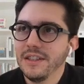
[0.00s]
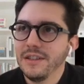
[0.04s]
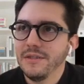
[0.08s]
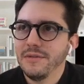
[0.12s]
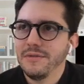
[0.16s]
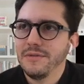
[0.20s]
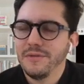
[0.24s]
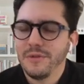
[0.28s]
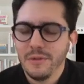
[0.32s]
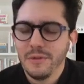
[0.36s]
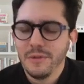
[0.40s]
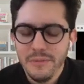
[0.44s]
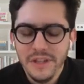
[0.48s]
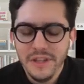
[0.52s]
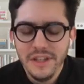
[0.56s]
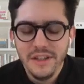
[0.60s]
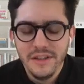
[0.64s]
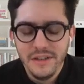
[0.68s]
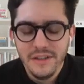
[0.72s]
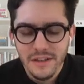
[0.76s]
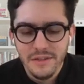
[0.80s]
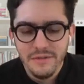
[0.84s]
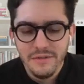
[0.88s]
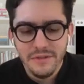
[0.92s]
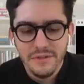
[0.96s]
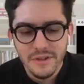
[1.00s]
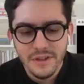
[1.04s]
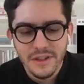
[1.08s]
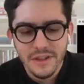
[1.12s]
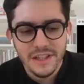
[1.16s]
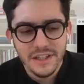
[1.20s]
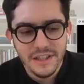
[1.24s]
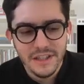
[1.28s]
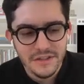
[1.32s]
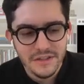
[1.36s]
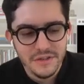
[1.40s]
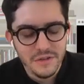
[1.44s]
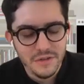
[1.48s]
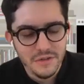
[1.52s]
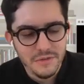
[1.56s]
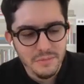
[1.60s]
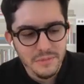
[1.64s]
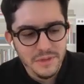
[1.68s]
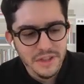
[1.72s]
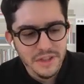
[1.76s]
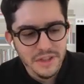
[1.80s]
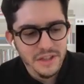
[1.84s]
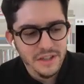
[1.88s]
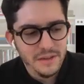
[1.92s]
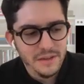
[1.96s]
for me, I feel like it took
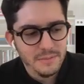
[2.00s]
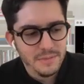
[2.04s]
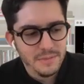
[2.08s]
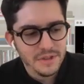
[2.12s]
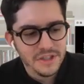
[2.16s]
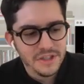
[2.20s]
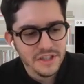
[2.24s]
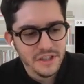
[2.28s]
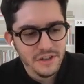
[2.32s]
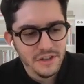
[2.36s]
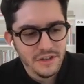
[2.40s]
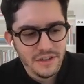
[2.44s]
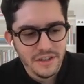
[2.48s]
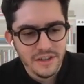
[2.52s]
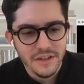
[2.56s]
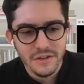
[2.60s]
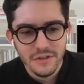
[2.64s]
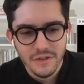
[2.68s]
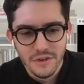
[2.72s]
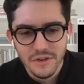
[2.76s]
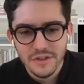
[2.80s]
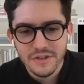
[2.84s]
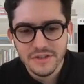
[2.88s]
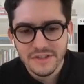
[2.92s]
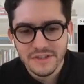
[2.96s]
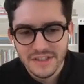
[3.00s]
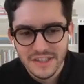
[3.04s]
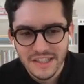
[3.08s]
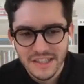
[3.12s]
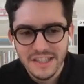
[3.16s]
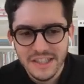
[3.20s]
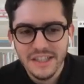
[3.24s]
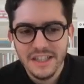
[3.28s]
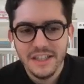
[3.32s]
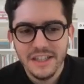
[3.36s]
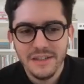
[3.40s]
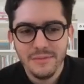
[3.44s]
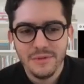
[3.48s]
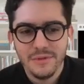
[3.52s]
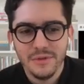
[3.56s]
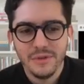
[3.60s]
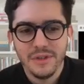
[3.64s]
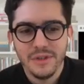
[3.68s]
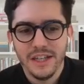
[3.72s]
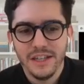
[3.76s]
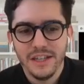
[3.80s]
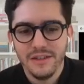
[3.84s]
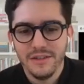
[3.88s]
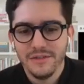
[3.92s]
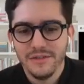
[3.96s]
me a particularly long time to
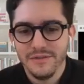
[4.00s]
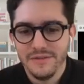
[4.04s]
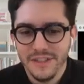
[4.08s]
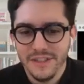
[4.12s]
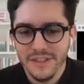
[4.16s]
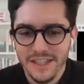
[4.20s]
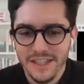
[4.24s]
kind of